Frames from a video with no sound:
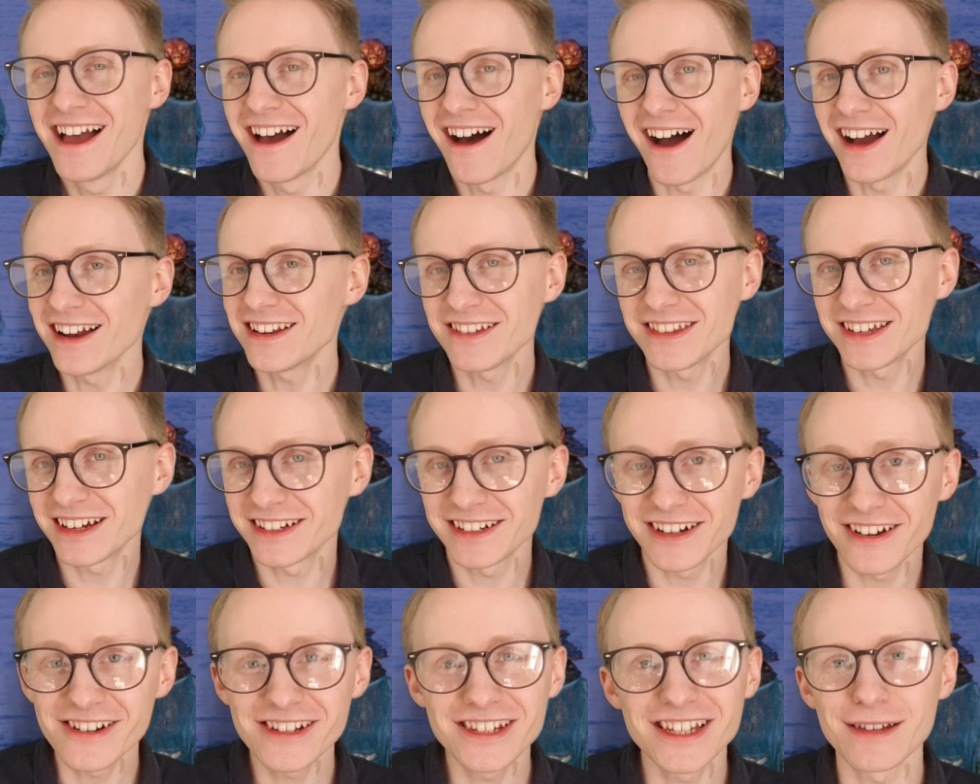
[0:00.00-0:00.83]
I don't think I'd
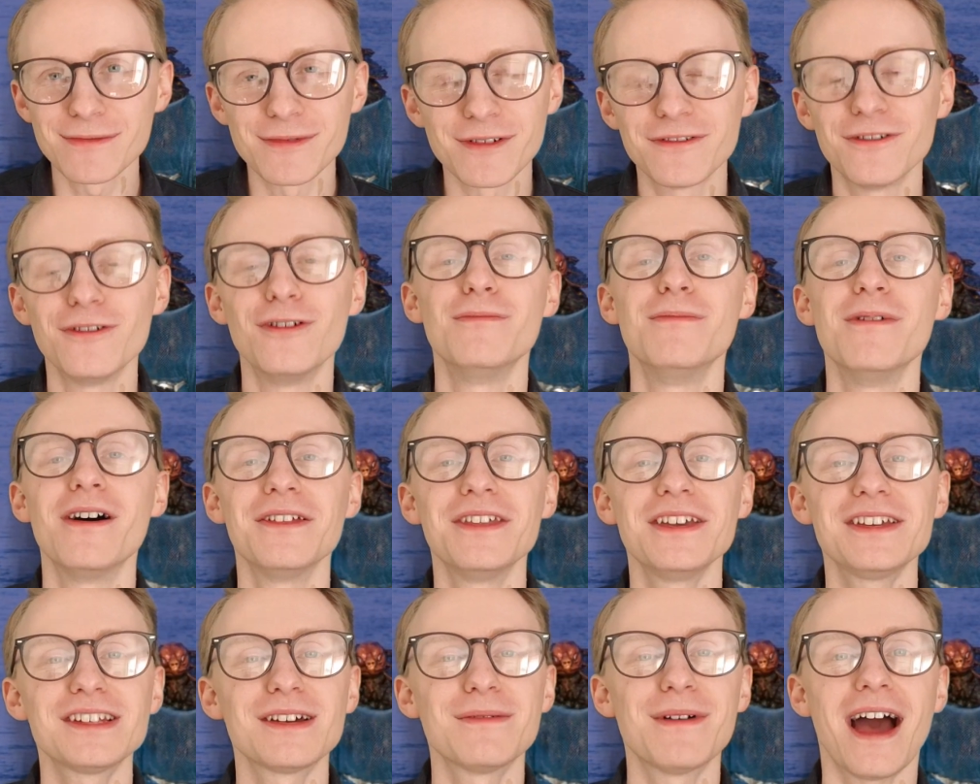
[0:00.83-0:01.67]
noticed it before, but
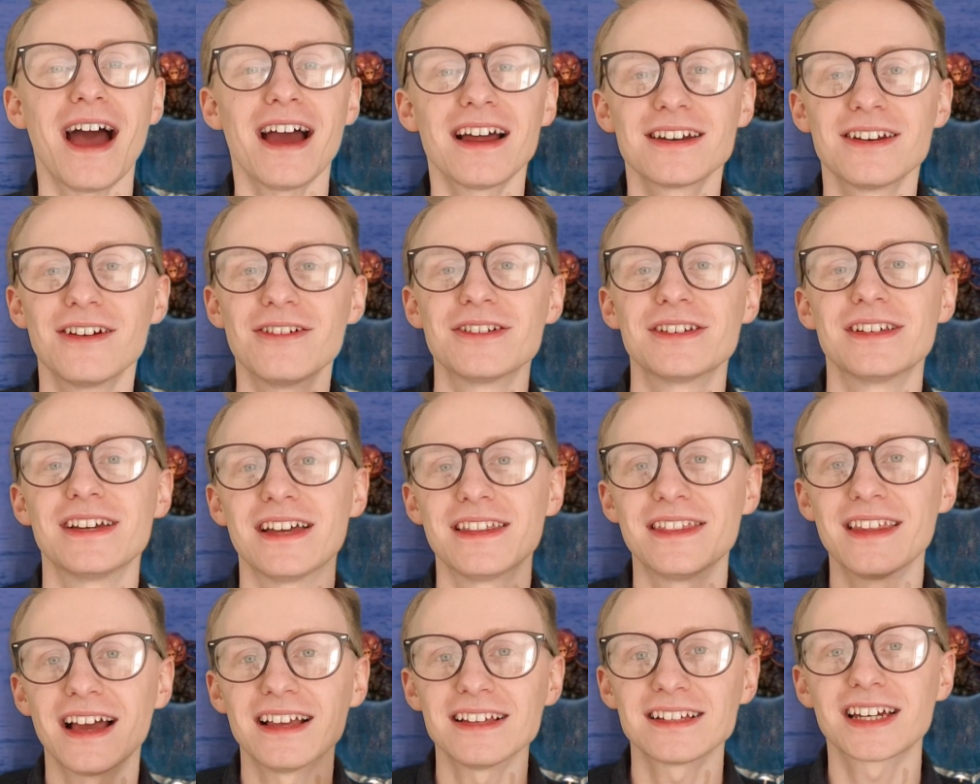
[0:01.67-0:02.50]
this time I had noticed it,
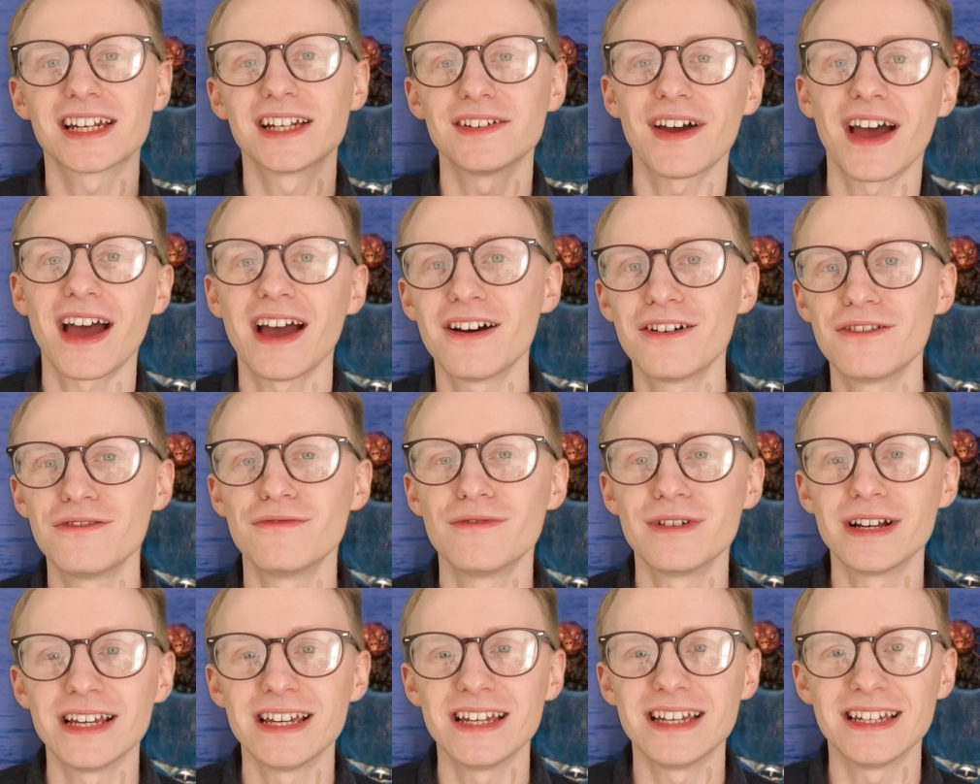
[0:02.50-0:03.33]
and that's kind of how
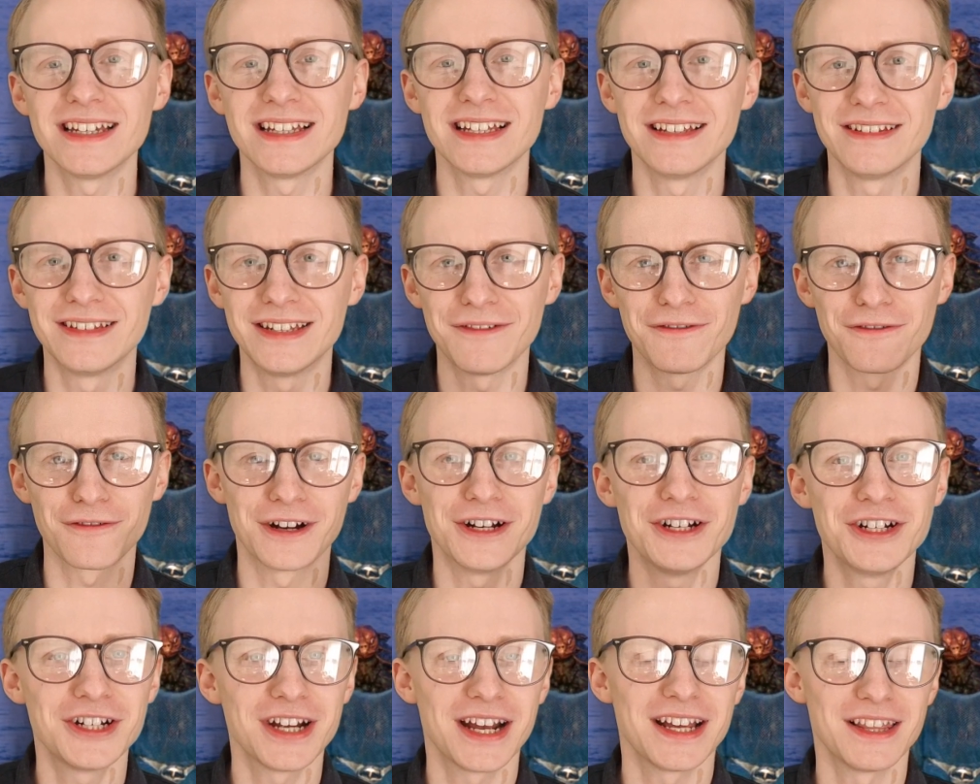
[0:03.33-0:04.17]
we
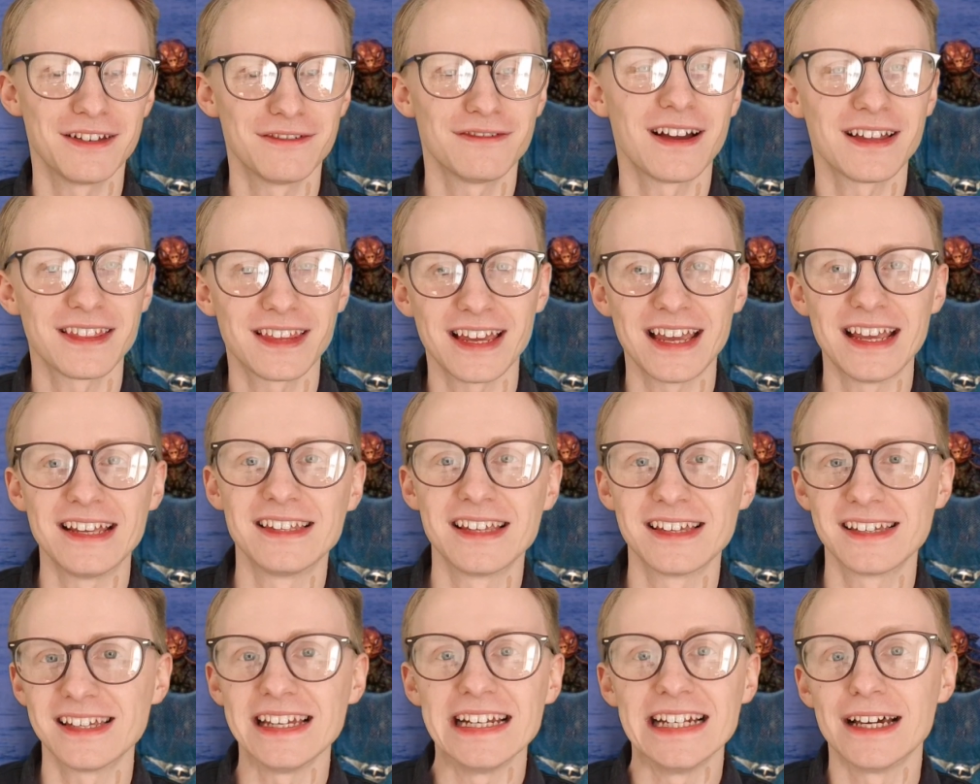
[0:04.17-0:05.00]
differentiate the fact that he's the
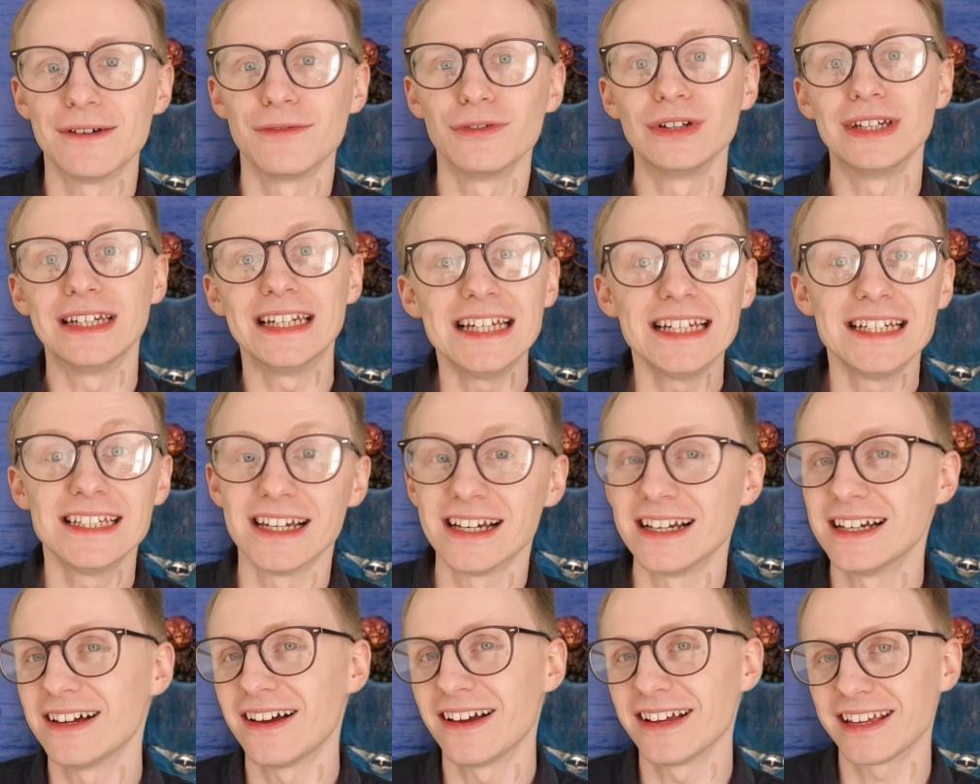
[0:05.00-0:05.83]
Sea Devil
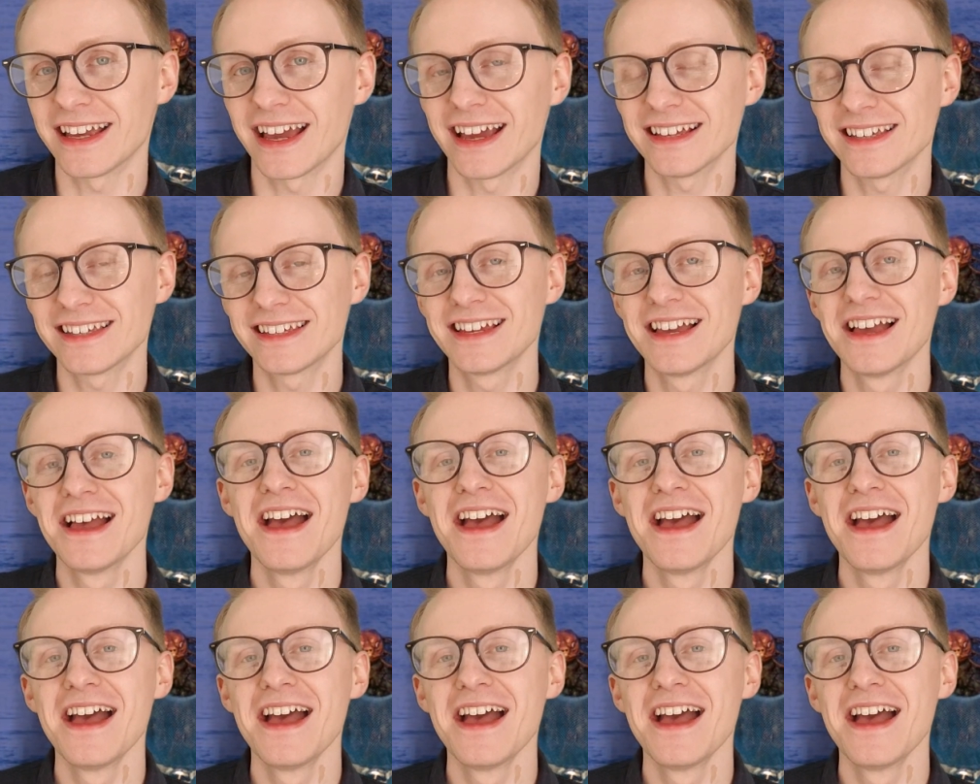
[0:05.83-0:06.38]
leader, I guess.